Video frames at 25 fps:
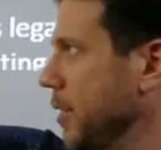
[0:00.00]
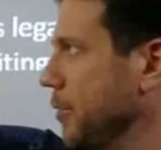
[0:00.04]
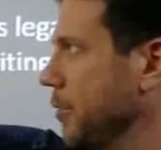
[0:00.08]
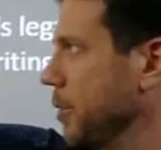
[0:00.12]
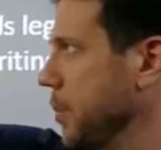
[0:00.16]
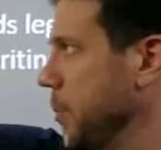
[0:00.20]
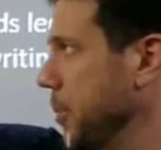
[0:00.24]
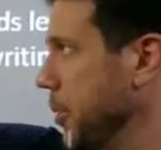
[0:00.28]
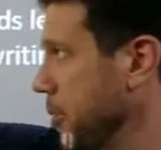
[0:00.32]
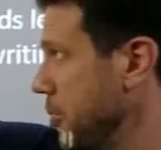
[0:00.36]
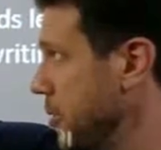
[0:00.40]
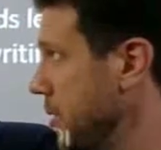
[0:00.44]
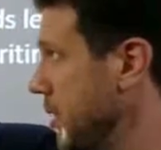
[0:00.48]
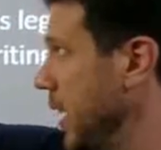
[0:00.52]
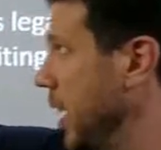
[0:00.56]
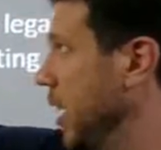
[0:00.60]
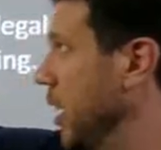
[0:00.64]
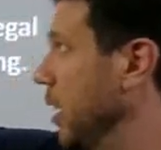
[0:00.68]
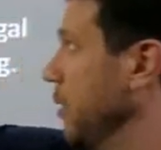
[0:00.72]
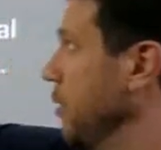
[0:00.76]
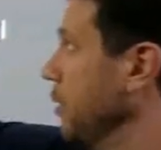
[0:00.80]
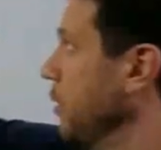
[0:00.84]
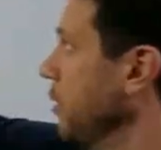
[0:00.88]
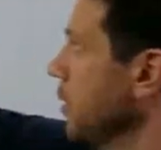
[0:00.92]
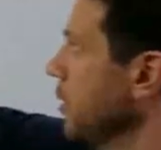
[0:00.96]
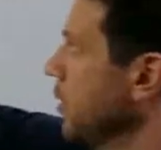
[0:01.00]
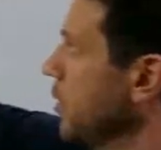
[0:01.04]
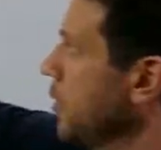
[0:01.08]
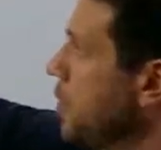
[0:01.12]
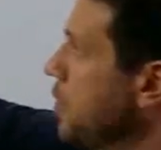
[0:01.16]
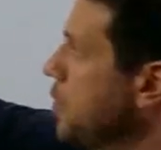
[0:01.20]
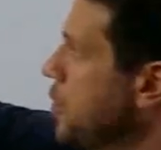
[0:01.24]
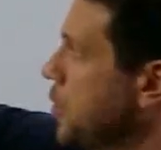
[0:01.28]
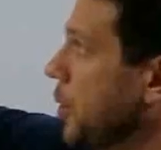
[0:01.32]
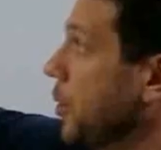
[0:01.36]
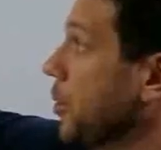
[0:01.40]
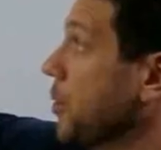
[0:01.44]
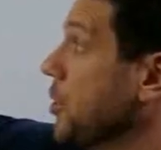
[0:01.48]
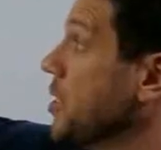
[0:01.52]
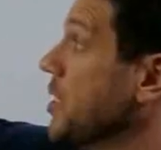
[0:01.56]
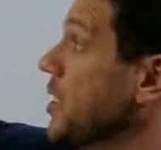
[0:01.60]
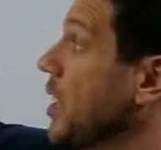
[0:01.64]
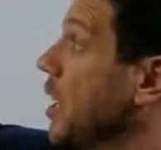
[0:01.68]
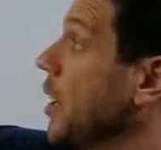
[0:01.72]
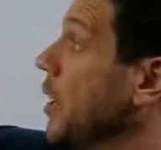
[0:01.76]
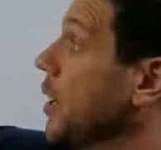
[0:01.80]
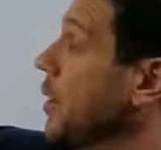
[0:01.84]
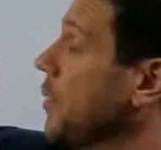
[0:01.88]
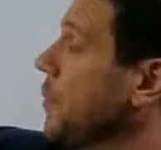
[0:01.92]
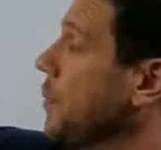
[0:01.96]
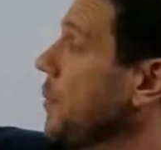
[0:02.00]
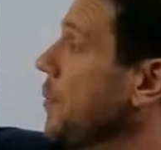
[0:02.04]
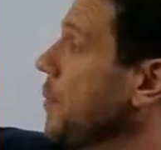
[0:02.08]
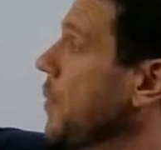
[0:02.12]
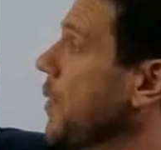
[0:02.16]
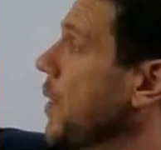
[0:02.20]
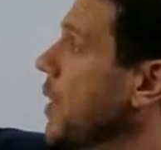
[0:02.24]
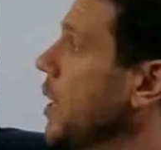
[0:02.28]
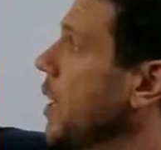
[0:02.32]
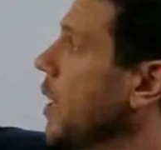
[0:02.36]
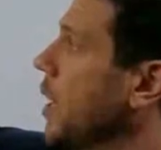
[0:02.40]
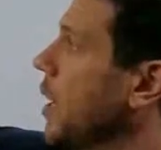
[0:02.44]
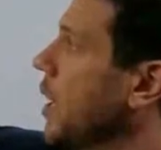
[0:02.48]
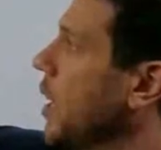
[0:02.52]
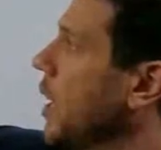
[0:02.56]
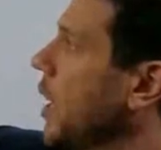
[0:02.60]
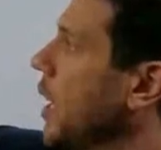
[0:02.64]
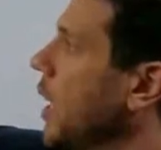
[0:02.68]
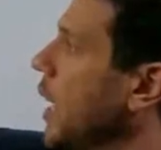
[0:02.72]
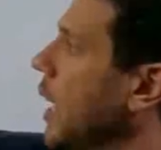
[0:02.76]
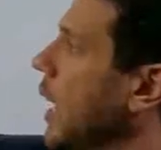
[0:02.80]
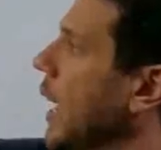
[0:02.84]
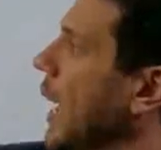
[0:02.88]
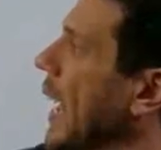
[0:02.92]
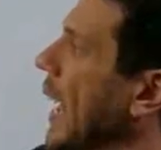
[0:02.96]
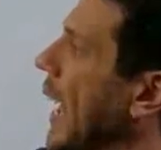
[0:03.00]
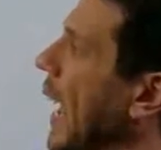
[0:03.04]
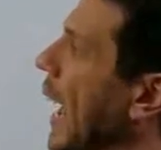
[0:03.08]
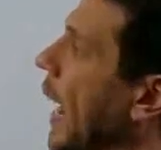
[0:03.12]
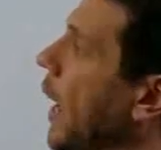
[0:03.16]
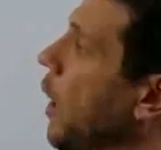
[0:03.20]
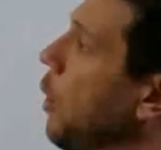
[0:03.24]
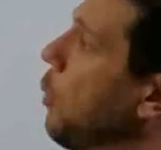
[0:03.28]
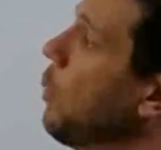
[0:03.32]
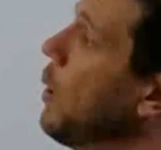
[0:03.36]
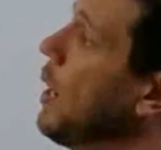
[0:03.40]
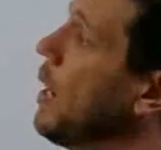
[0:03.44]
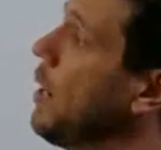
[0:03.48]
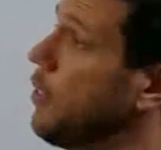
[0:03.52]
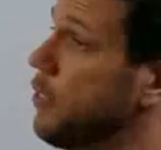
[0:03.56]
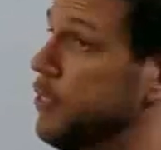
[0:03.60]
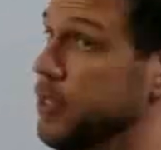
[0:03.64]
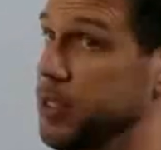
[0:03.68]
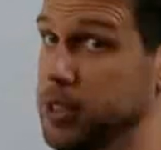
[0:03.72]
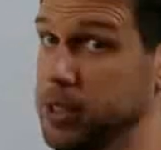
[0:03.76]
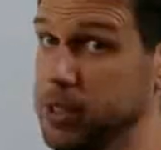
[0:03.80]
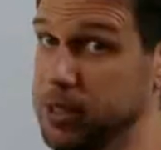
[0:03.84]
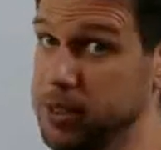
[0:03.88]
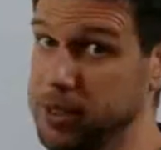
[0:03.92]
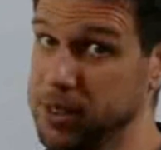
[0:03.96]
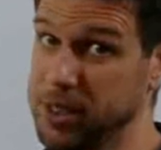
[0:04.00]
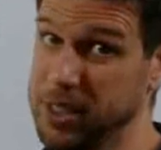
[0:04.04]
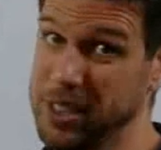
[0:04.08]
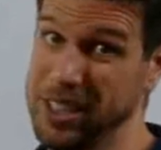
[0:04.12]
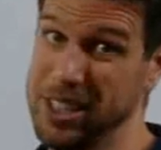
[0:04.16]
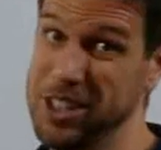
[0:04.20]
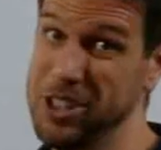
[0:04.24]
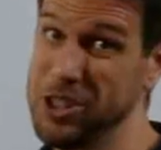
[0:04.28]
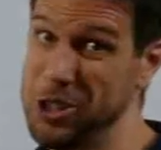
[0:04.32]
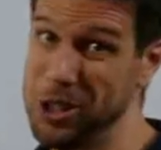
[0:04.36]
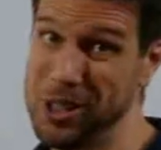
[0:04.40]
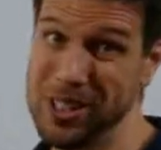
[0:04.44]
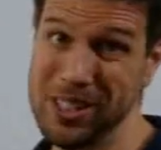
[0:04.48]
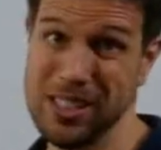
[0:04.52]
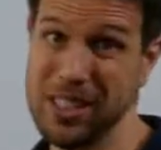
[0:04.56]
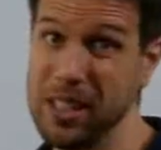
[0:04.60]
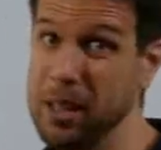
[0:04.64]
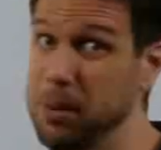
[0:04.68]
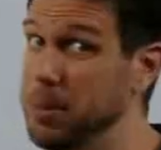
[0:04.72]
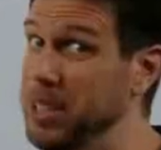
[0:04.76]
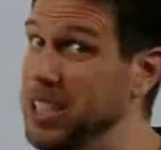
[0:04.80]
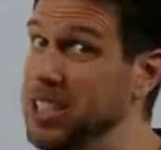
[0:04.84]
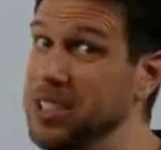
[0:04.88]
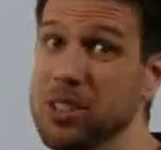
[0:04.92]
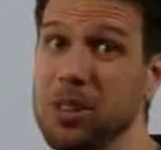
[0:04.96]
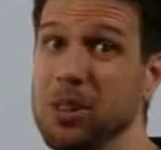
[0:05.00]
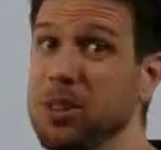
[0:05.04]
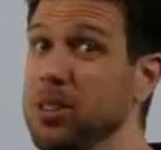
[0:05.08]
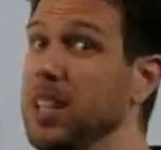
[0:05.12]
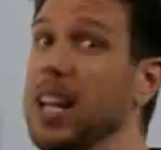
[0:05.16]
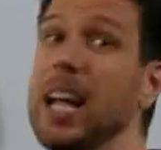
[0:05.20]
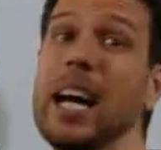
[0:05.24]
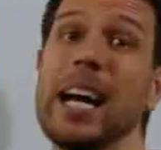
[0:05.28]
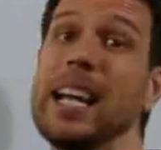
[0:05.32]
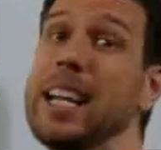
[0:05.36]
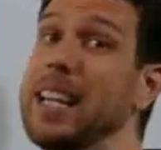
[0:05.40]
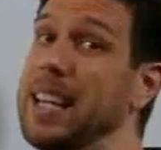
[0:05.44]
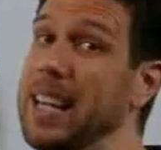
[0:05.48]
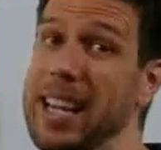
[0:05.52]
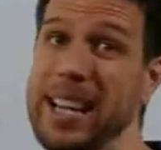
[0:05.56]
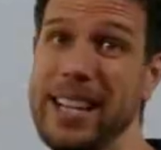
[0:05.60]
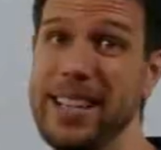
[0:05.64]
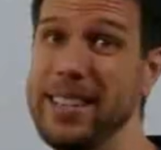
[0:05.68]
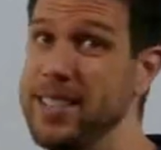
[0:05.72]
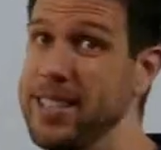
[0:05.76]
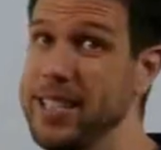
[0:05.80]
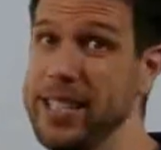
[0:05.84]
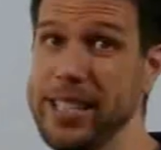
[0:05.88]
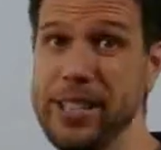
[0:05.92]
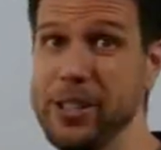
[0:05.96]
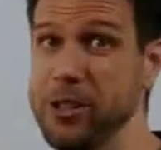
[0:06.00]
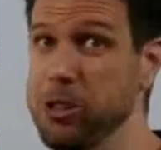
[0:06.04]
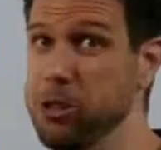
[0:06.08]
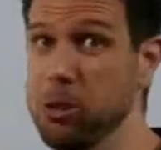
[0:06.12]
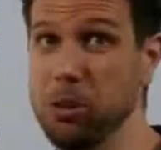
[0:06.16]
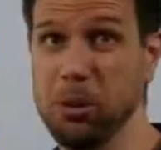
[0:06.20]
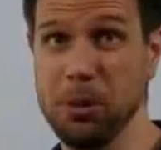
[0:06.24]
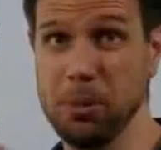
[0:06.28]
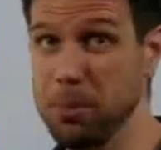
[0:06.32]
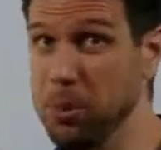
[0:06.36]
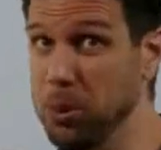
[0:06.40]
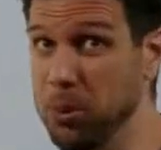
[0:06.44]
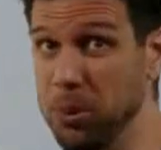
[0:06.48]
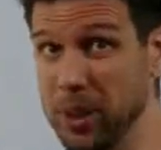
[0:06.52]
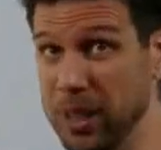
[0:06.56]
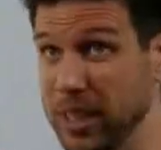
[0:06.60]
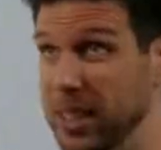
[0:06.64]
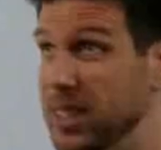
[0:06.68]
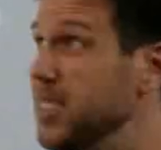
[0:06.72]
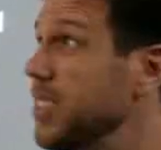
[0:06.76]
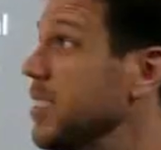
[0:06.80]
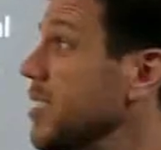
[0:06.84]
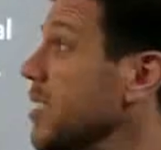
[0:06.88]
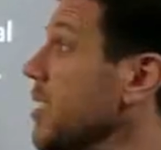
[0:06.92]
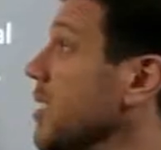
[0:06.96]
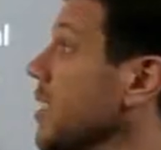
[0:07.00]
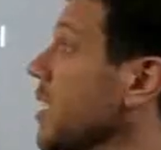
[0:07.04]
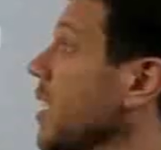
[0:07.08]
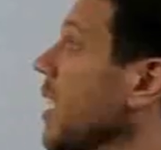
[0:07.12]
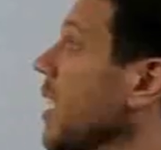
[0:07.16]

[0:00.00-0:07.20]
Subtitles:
from yourself to your son. However, insurance companies don't like 18-year-old boys.